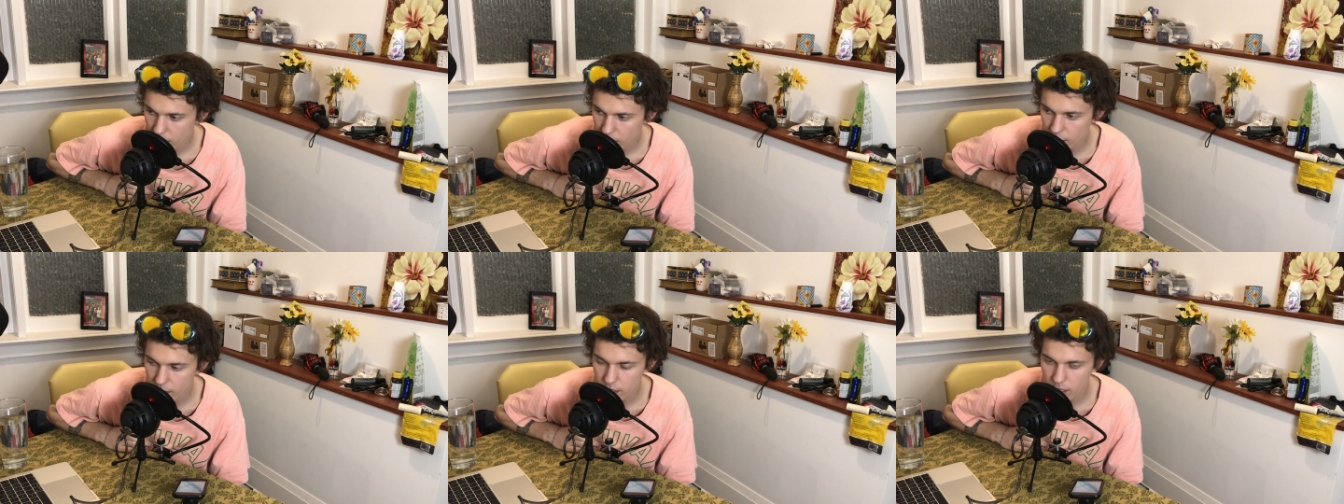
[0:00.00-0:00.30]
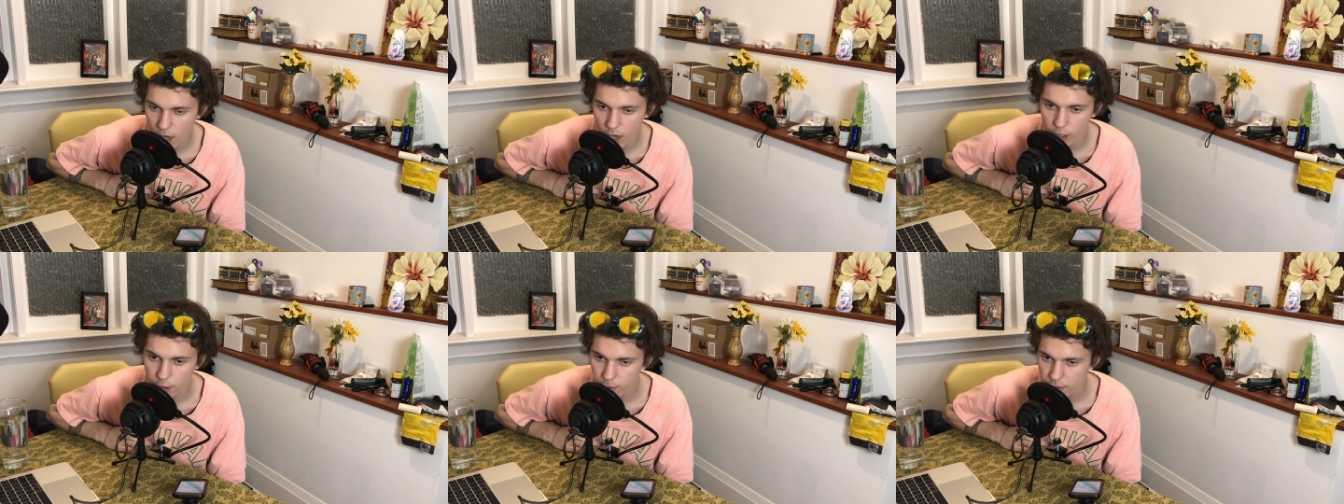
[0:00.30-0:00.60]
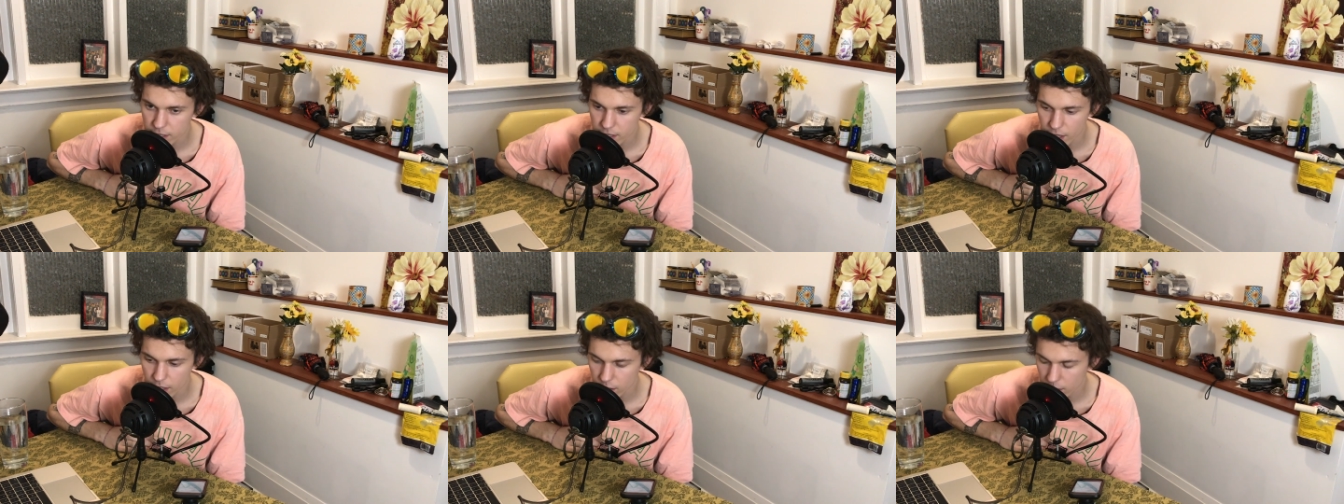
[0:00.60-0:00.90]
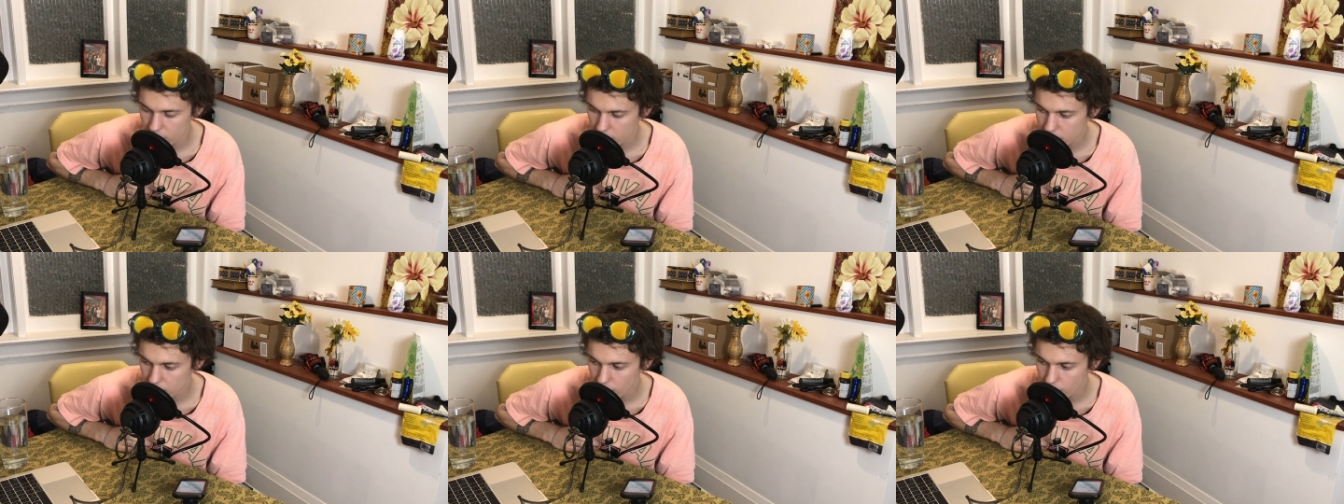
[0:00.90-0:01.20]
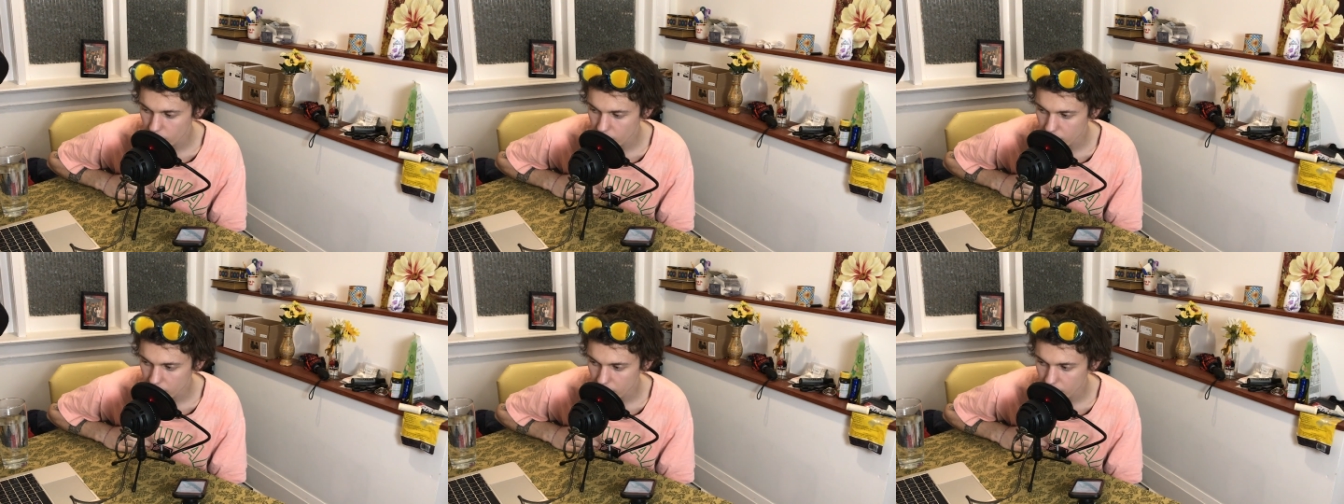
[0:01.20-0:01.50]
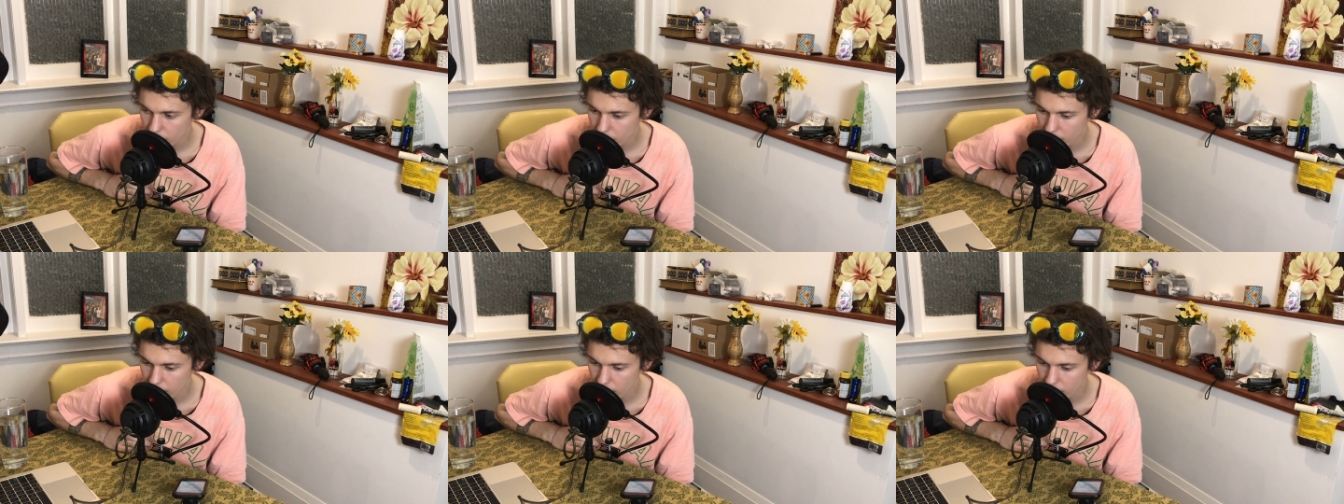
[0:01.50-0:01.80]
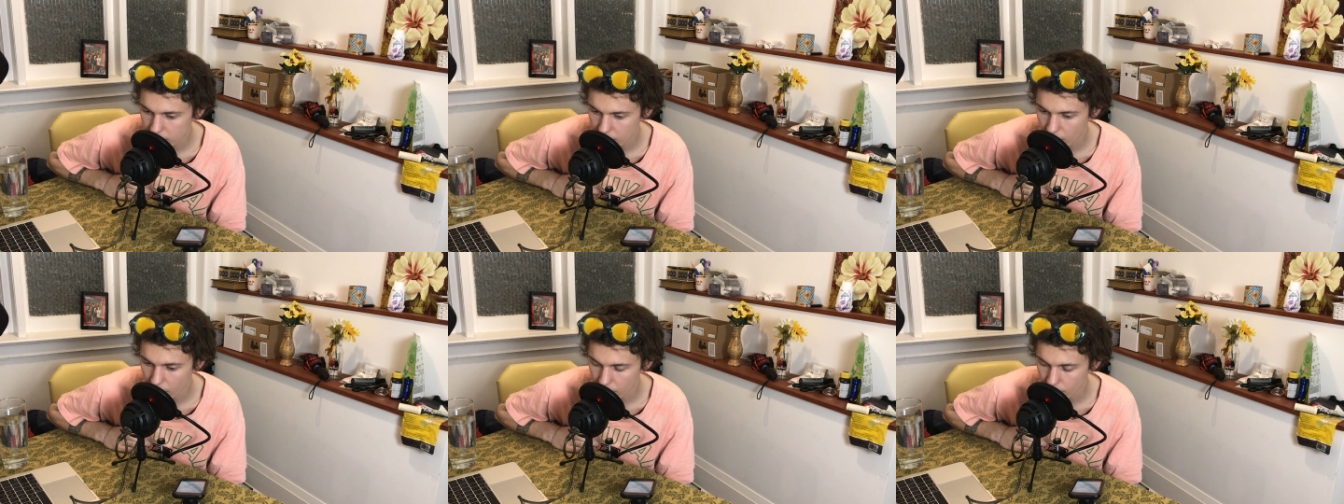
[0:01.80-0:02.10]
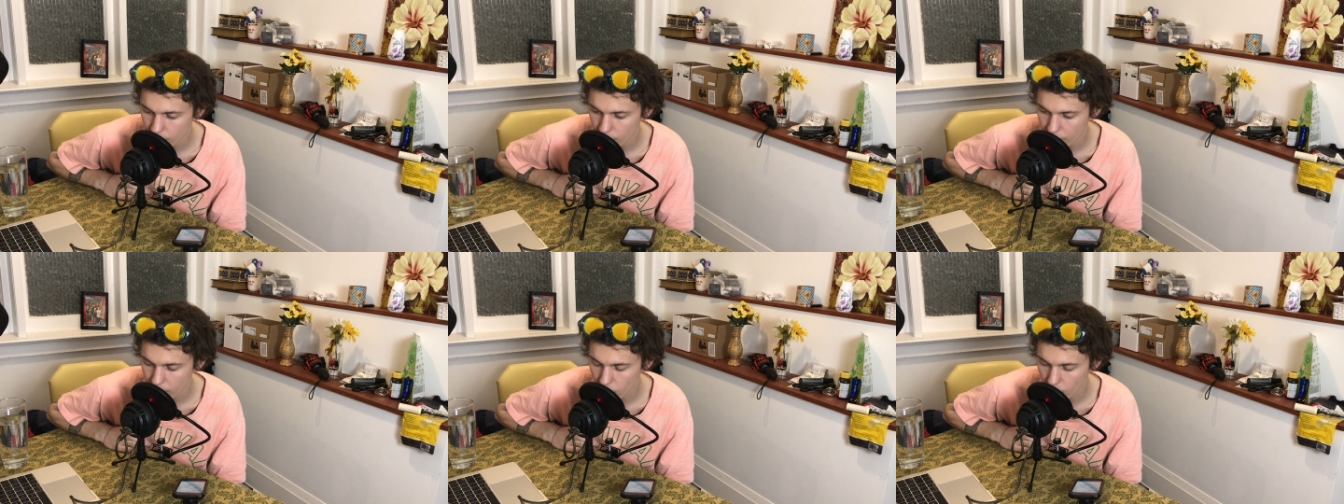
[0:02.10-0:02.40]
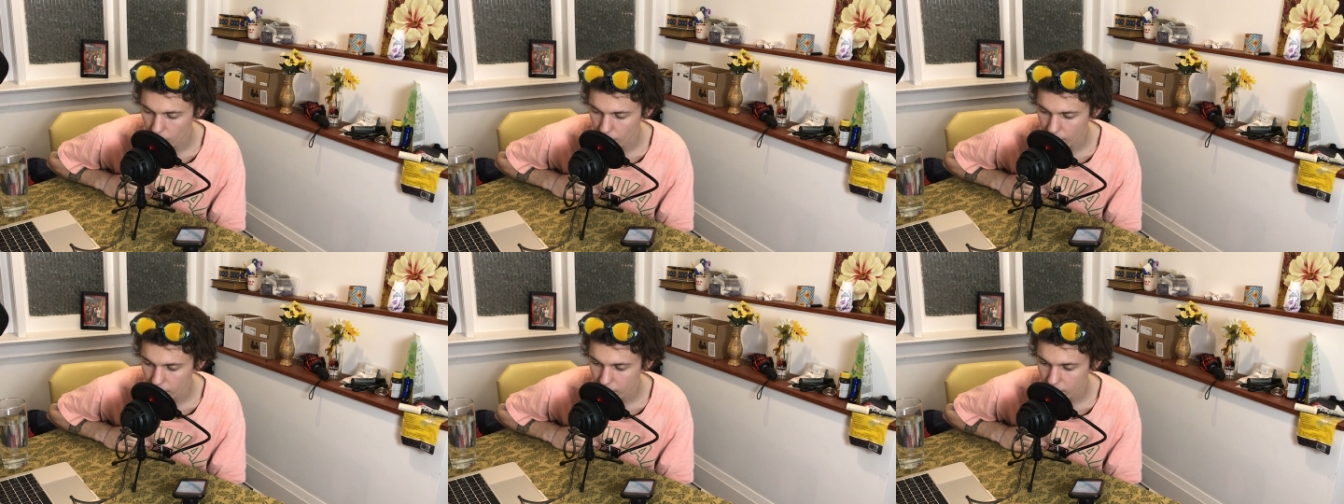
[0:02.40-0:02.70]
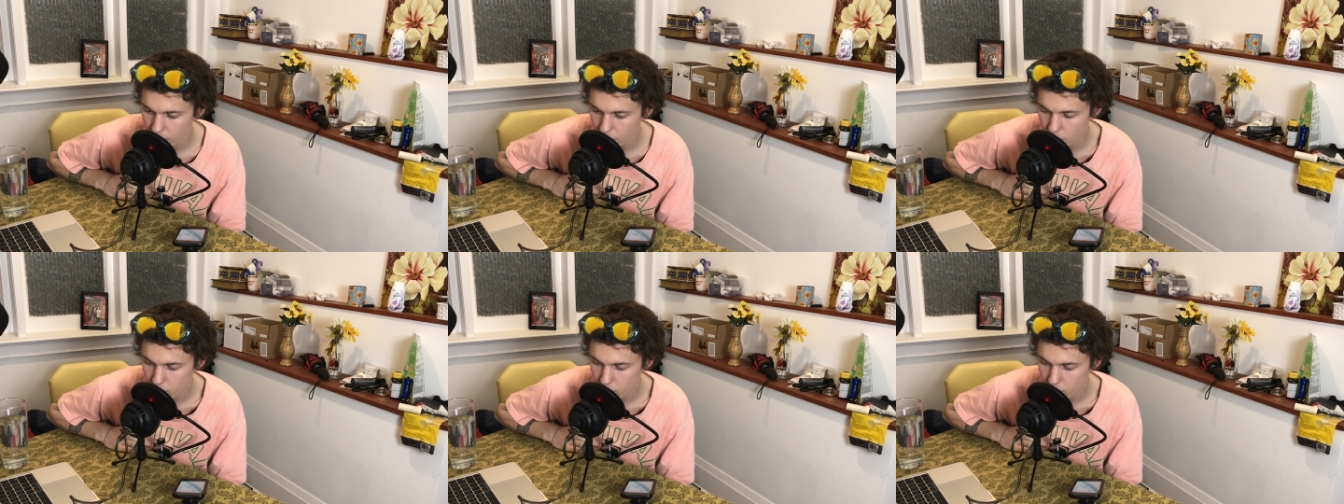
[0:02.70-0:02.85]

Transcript: Because one hundred percent, there's someone that's on their way to work